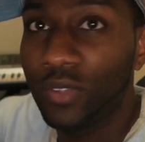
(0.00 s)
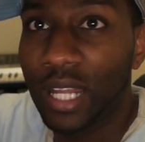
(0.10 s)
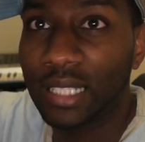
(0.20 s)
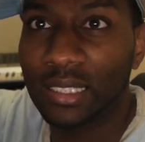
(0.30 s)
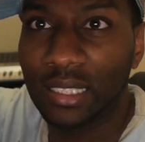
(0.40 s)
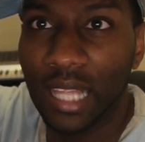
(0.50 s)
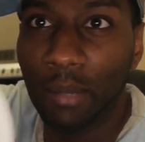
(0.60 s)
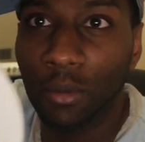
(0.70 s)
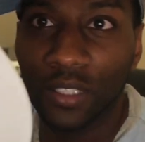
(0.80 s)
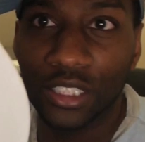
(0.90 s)
That's the
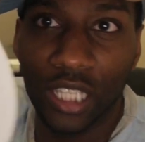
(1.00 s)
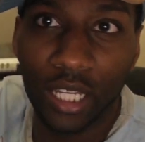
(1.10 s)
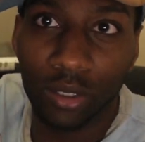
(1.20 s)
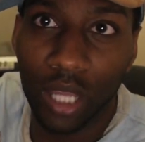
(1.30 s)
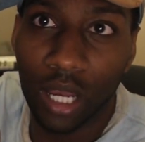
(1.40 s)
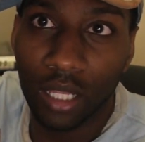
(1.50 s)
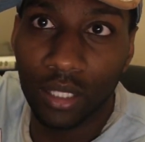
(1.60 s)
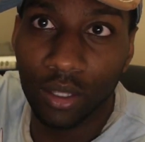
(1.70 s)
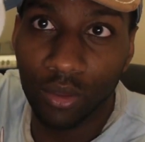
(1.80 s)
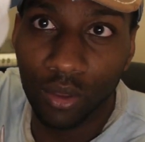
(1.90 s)
name of his channel, y'all.
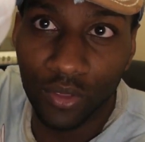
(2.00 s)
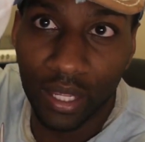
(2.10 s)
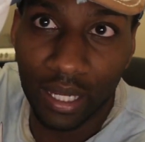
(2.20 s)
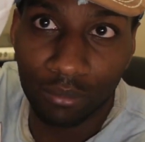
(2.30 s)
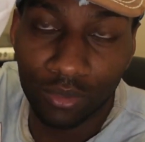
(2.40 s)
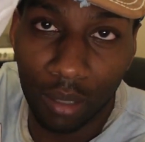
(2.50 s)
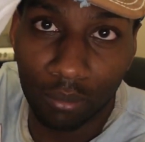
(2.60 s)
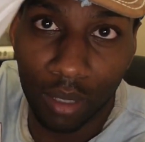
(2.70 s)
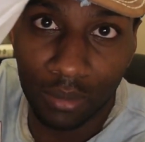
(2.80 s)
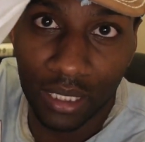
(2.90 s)
Don't, don't think I'm, I'm,
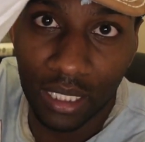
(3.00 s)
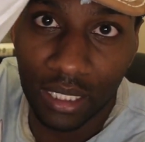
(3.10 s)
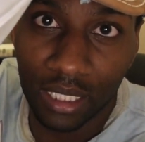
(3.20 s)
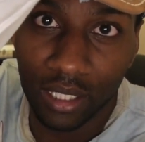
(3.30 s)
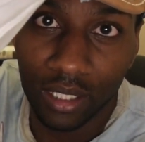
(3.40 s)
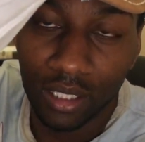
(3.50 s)
I'm kidding here.